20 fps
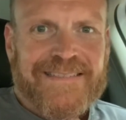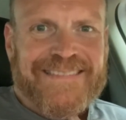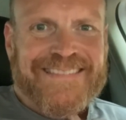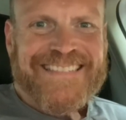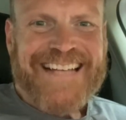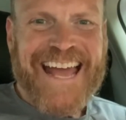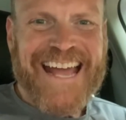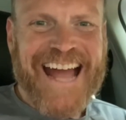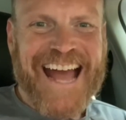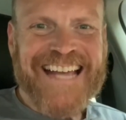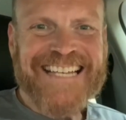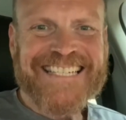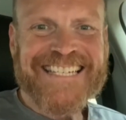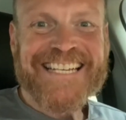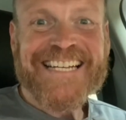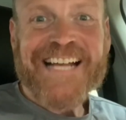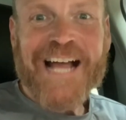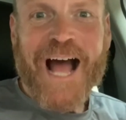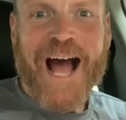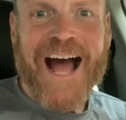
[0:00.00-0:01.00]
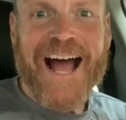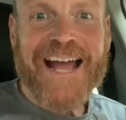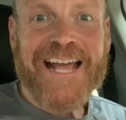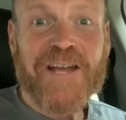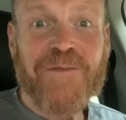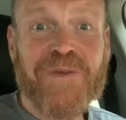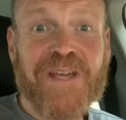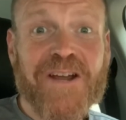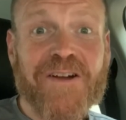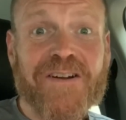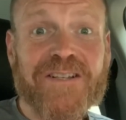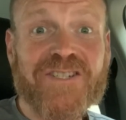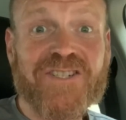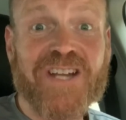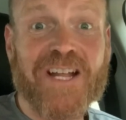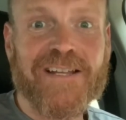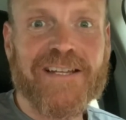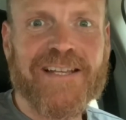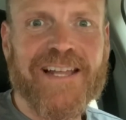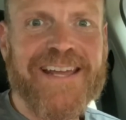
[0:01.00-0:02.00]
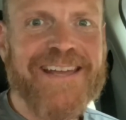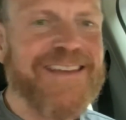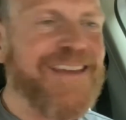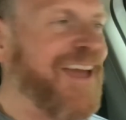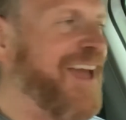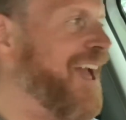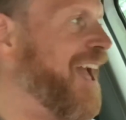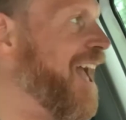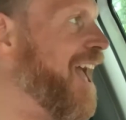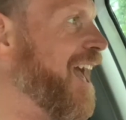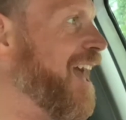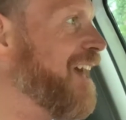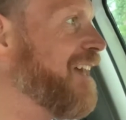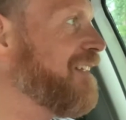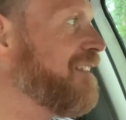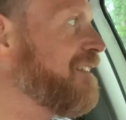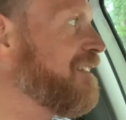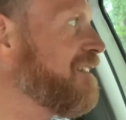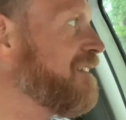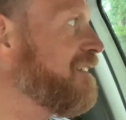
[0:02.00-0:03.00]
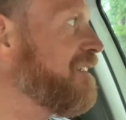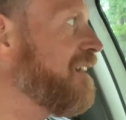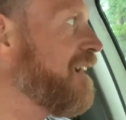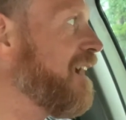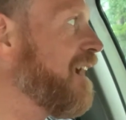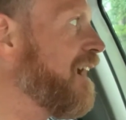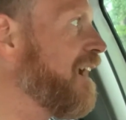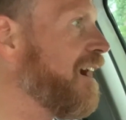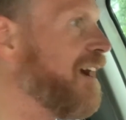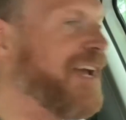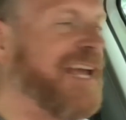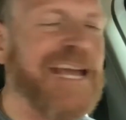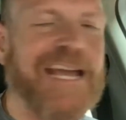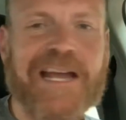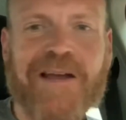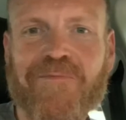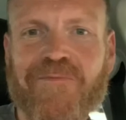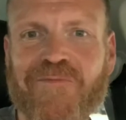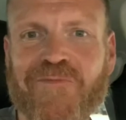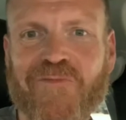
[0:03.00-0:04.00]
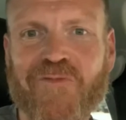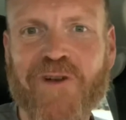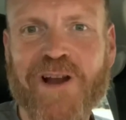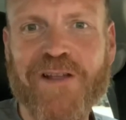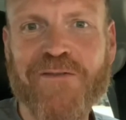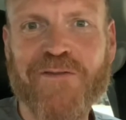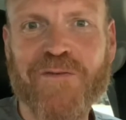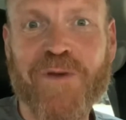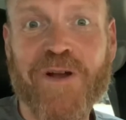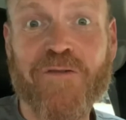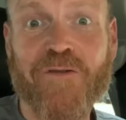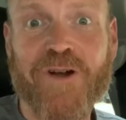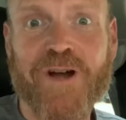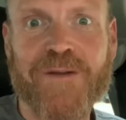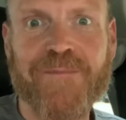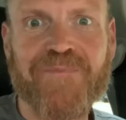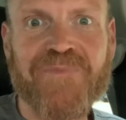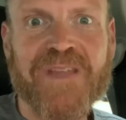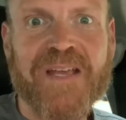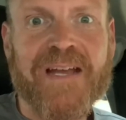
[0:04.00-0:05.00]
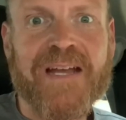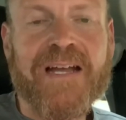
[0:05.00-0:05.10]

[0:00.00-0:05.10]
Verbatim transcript: Hey guys, I am here at Shelly Lake and I am ready for my run.